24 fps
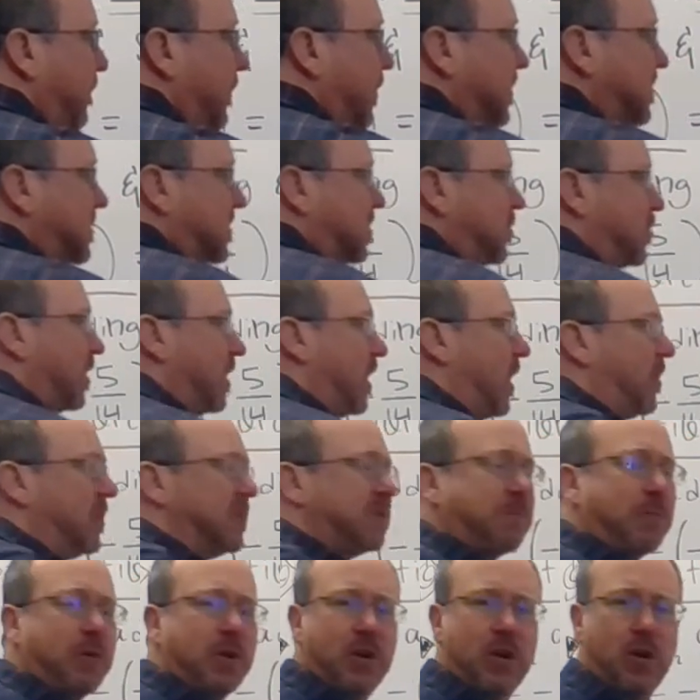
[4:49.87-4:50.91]
numbers, you can
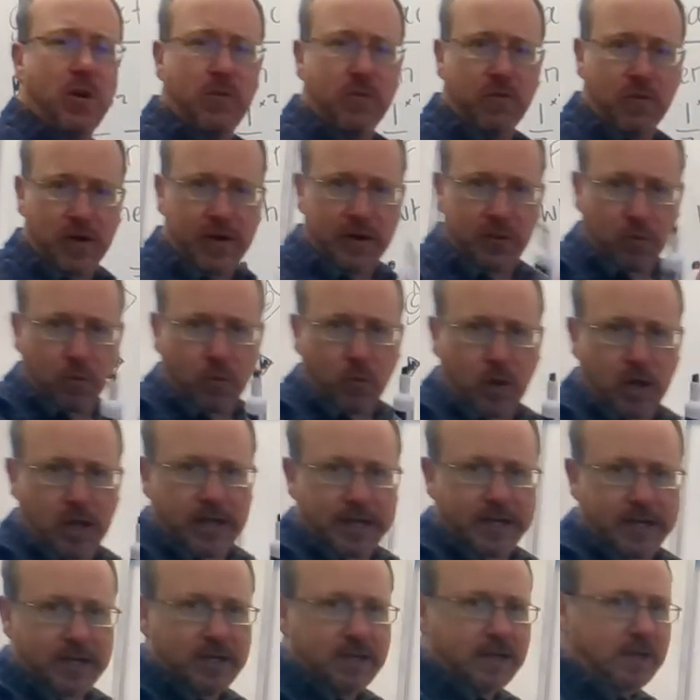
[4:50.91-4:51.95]
always put over a
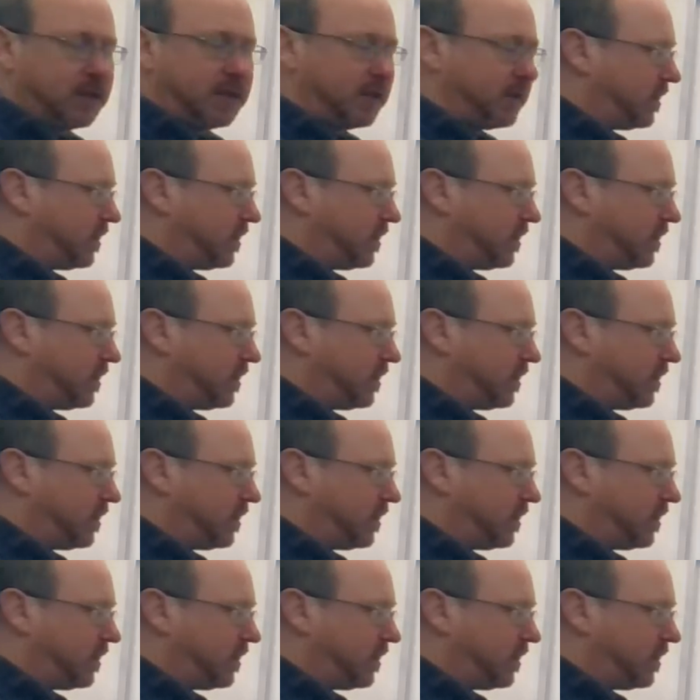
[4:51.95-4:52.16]
1,